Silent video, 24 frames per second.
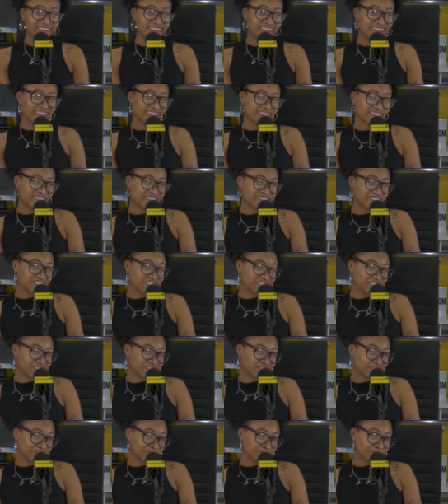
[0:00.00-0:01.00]
what are some of
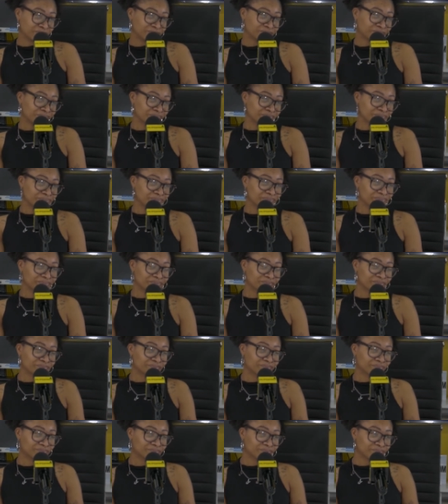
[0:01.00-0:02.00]
the other things you
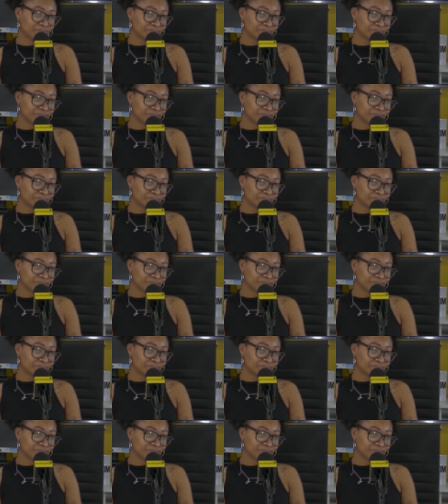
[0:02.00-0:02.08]
enjoy?